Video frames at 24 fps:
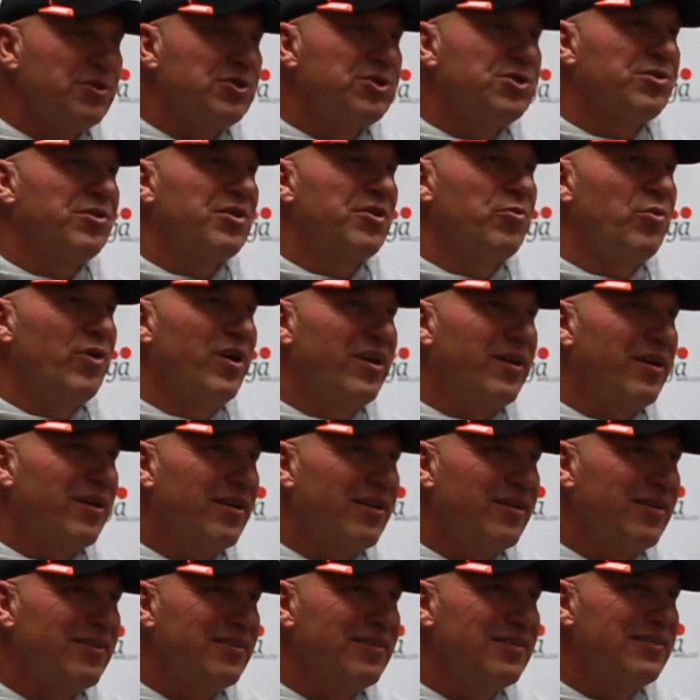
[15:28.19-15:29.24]
enjoying the week.
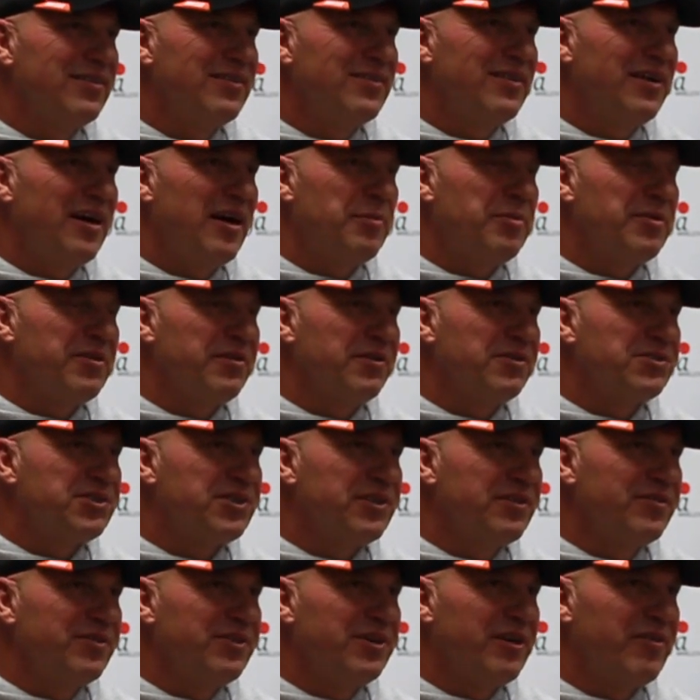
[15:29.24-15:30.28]
Happy
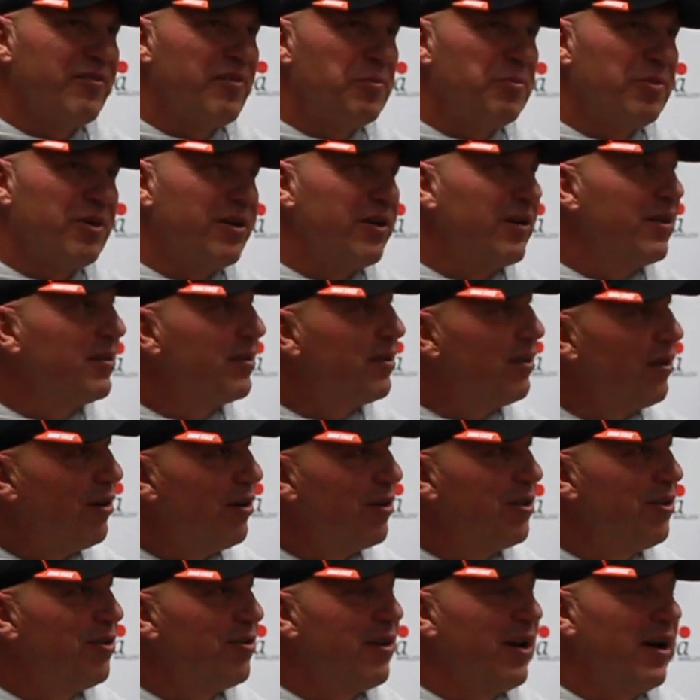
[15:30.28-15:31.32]
Thanksgiving to everybody and to
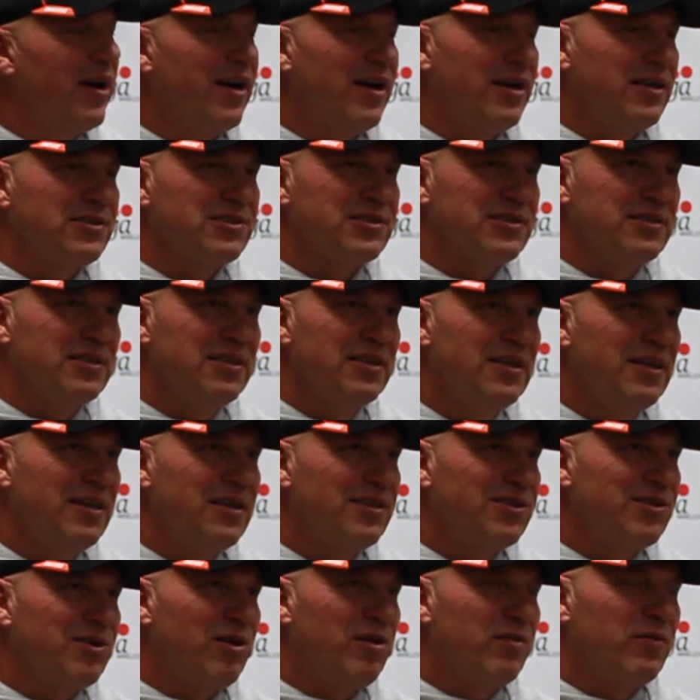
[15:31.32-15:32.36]
all you guys, and
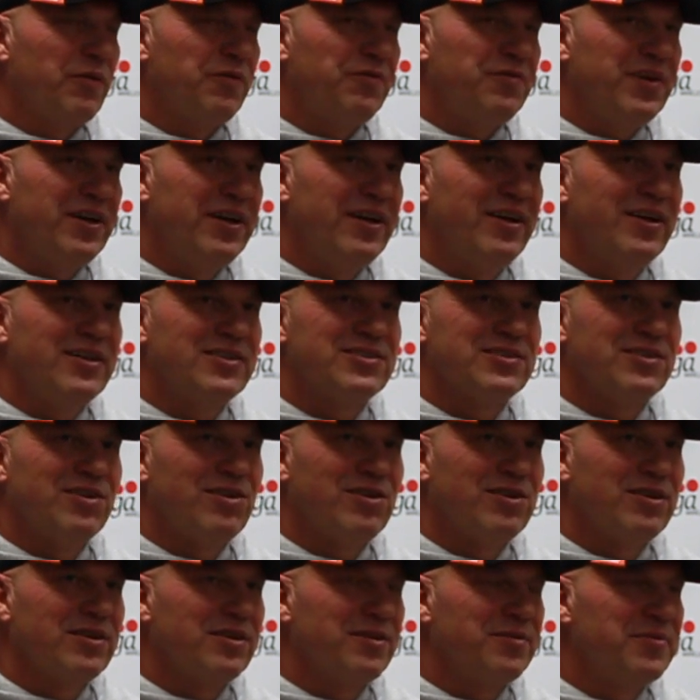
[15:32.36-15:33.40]
to all of our fans and
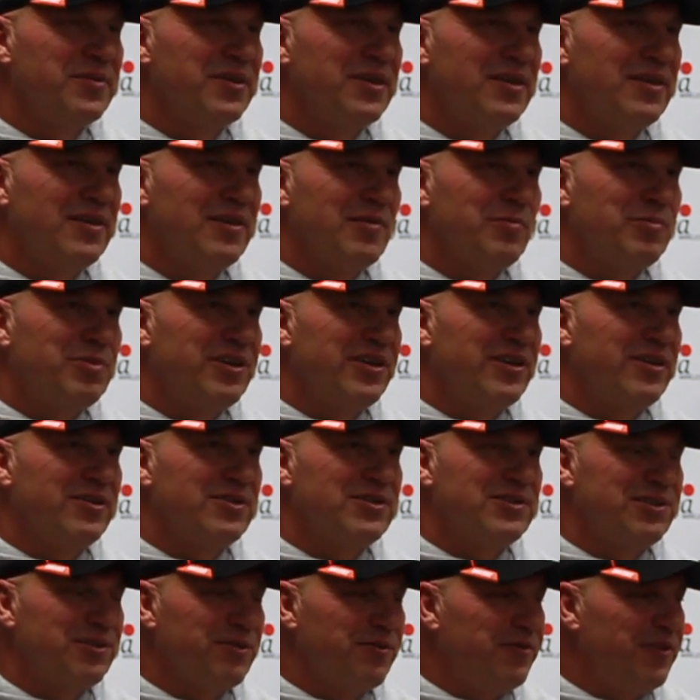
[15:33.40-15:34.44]
all the
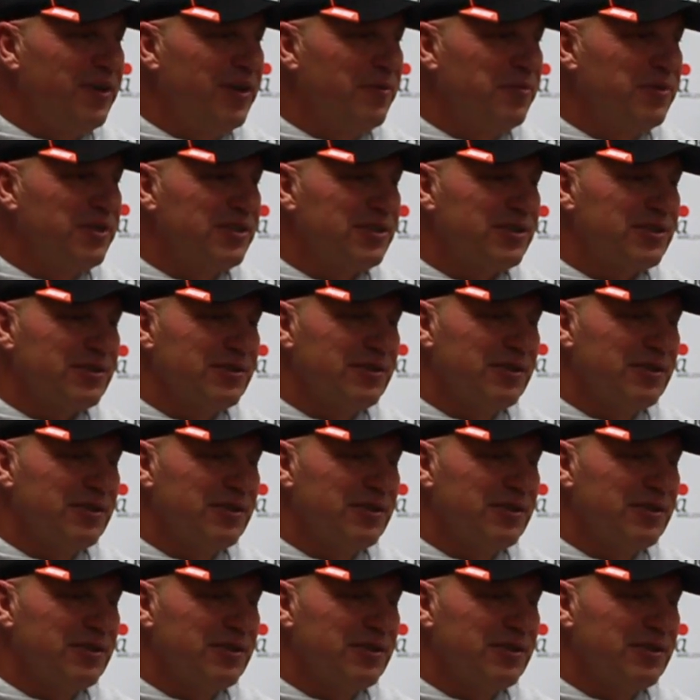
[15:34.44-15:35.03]
players and their families.